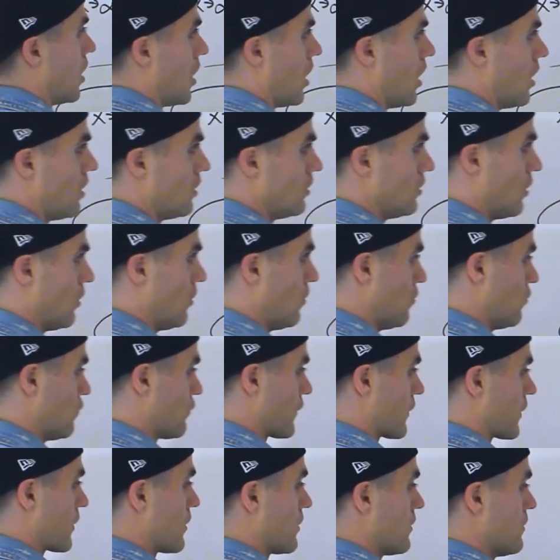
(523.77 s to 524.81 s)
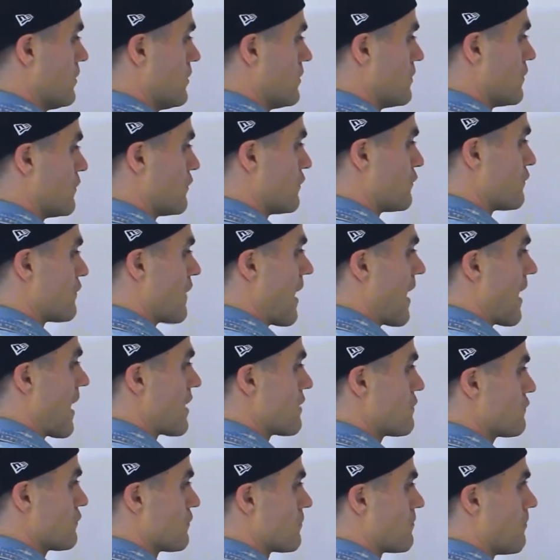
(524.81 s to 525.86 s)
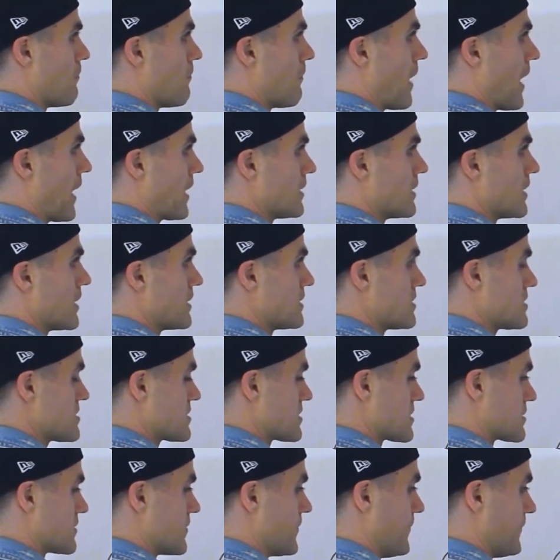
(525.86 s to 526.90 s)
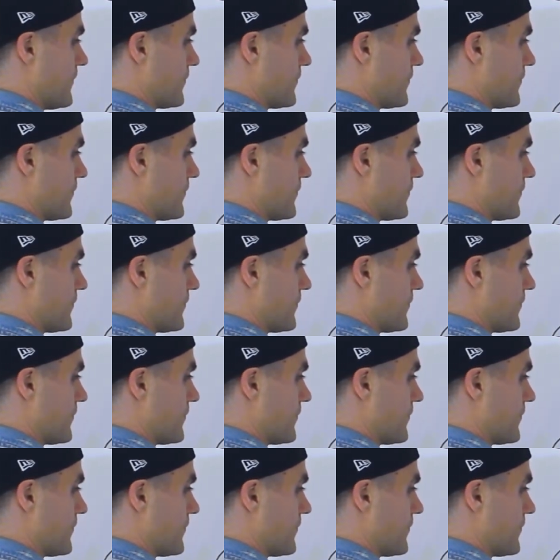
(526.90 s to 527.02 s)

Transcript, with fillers: All over 5 minus